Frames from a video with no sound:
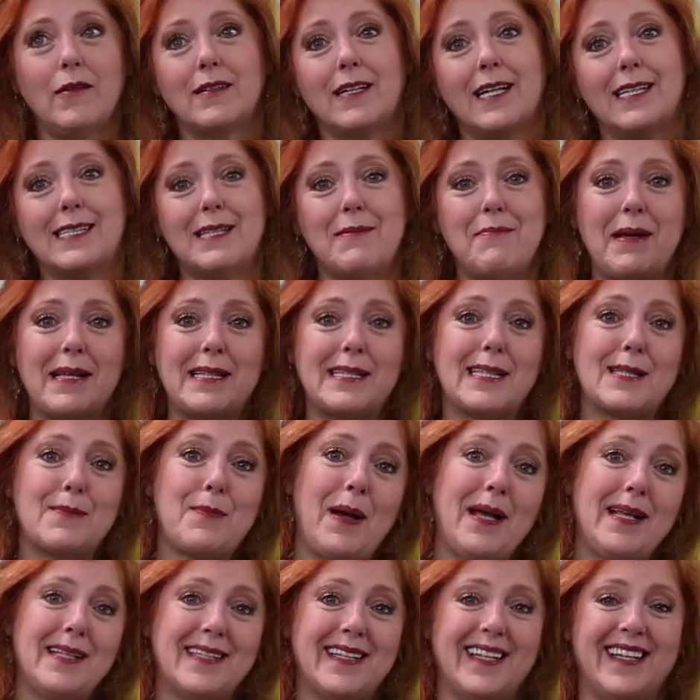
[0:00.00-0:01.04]
Well, because it
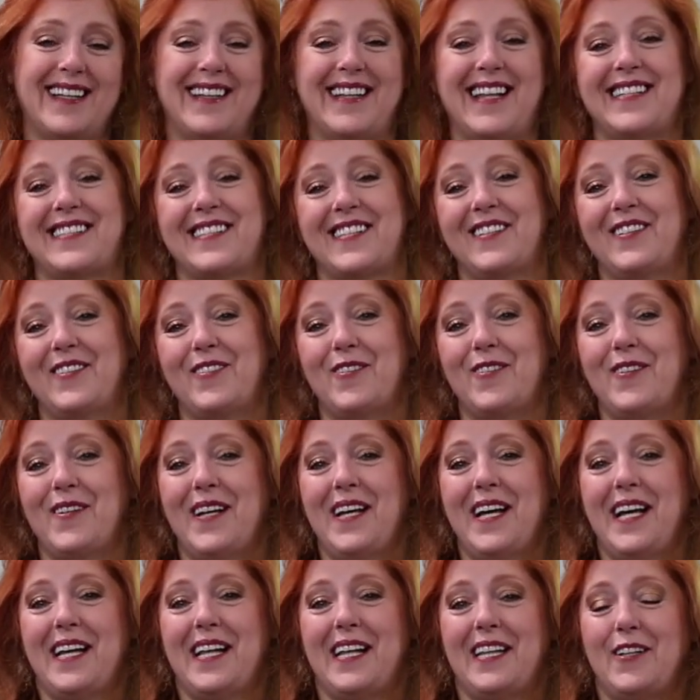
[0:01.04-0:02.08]
makes it spicy, and that's a
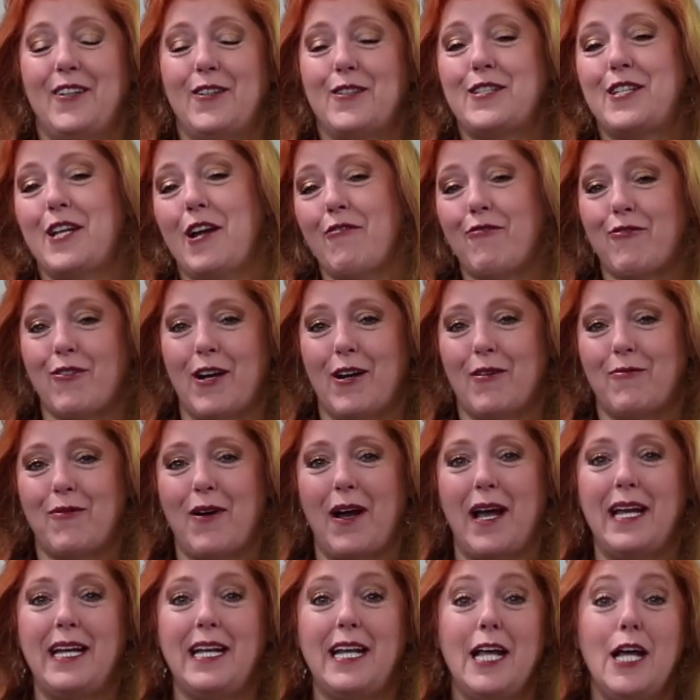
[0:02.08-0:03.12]
little
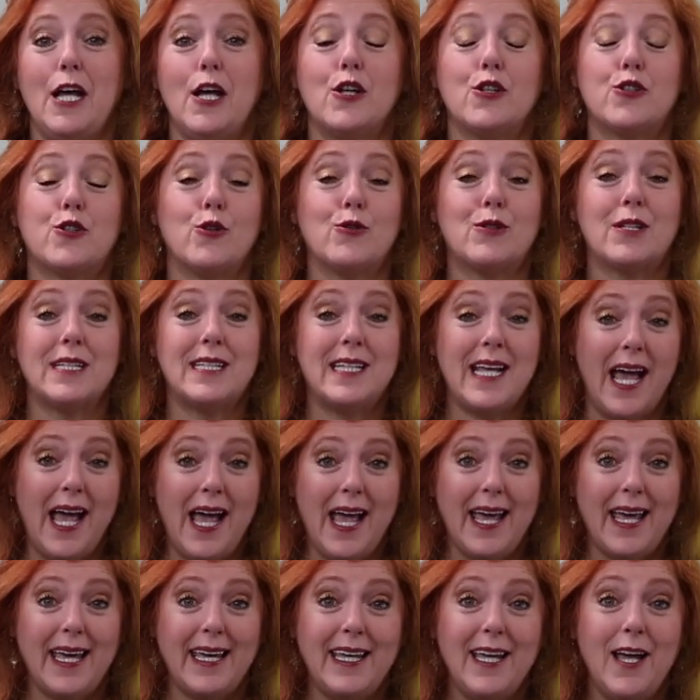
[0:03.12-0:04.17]
different, right? So
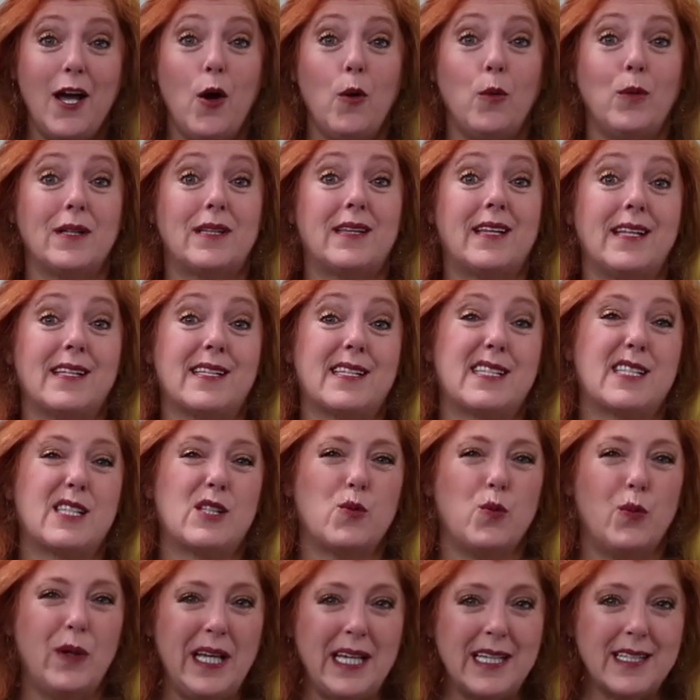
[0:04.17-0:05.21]
today, with
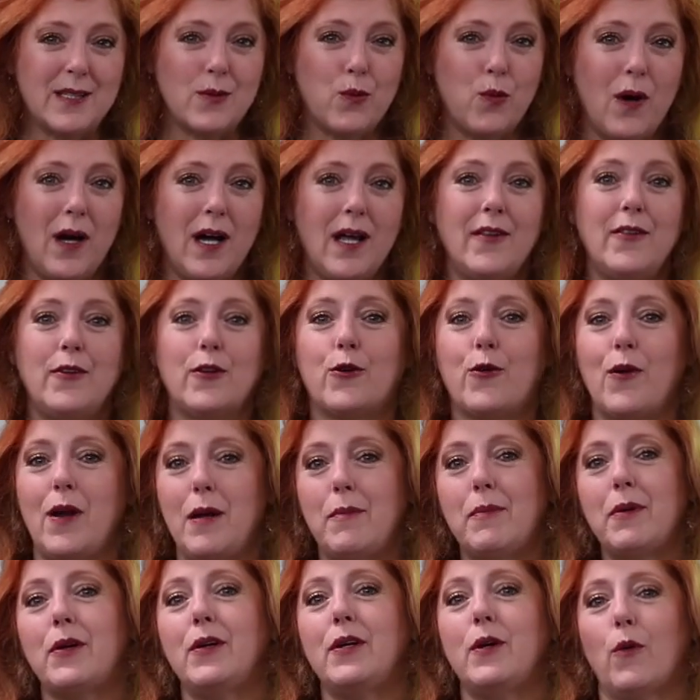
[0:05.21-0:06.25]
this sweet one,
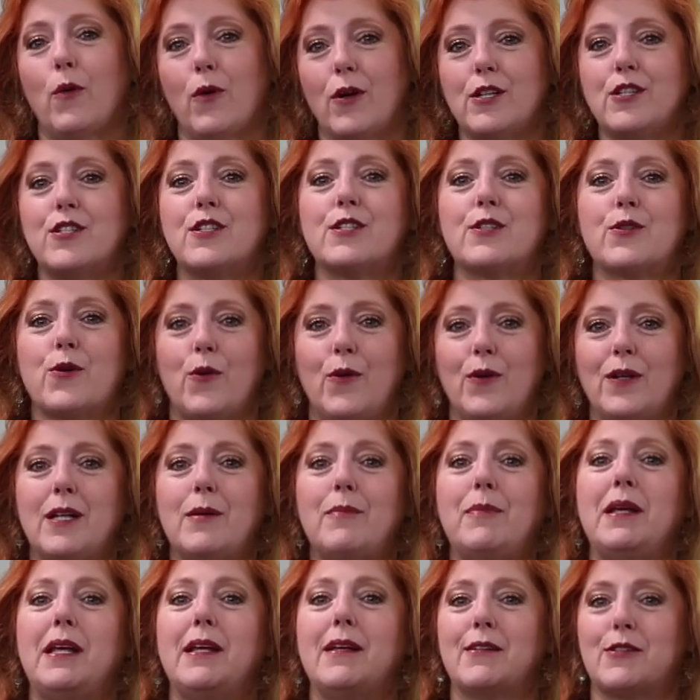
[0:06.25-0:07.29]
the cranberry orange is
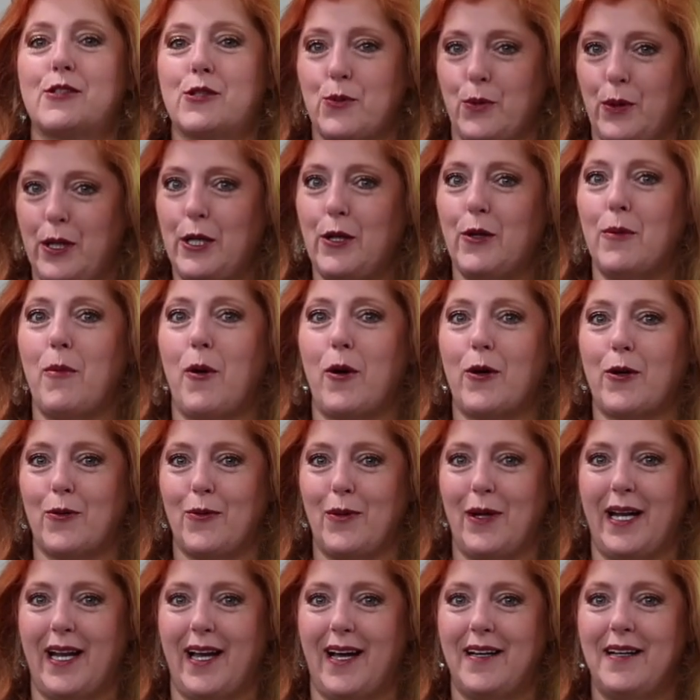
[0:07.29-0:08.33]
going to be a sweeter
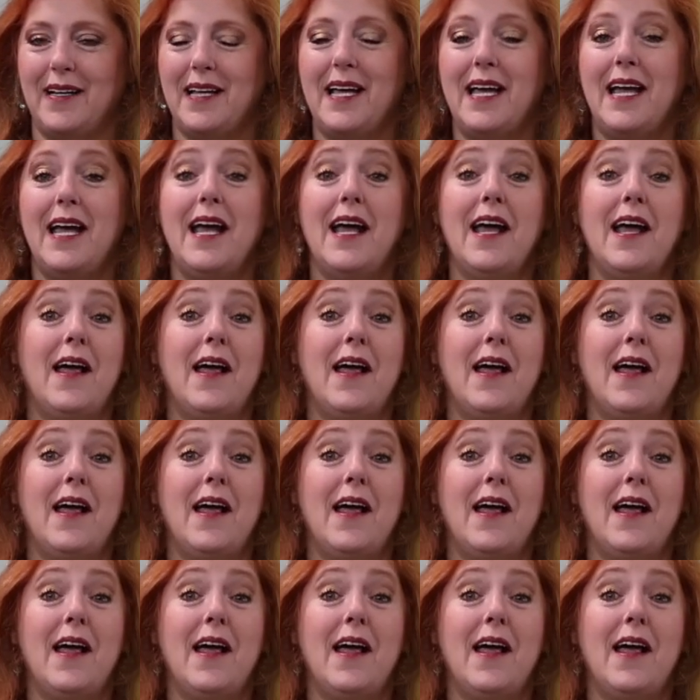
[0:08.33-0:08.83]
margarita.